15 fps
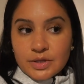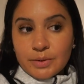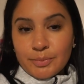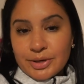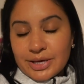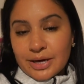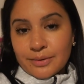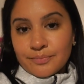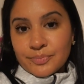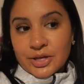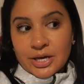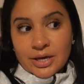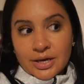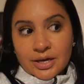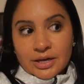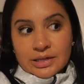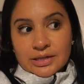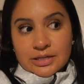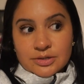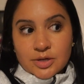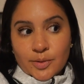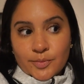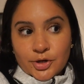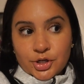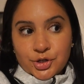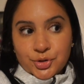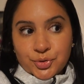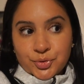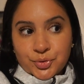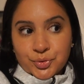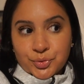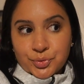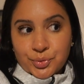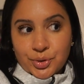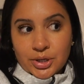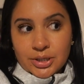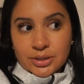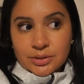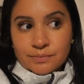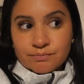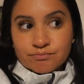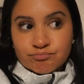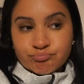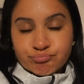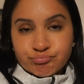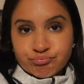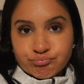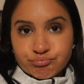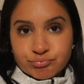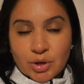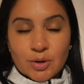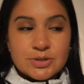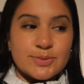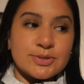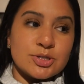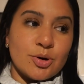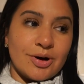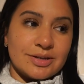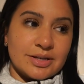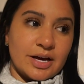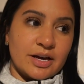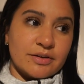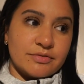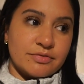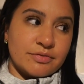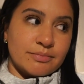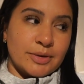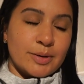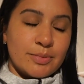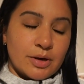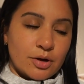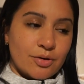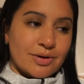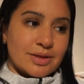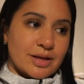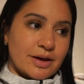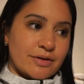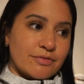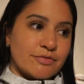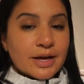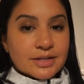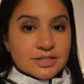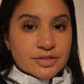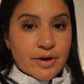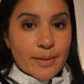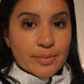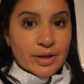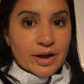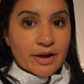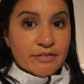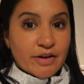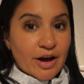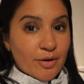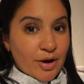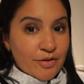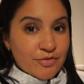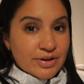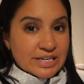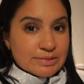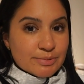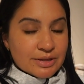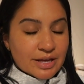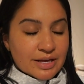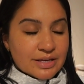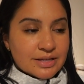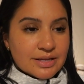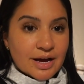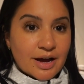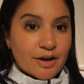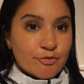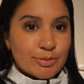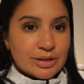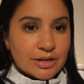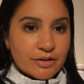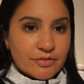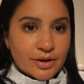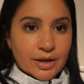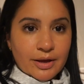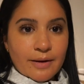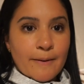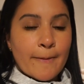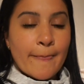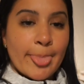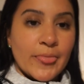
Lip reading: But yeah, that's what I'm going to do. I was supposed to go on live. Maybe I'll go on live. Instagram live. How have you guys been liking that? I've been loving it.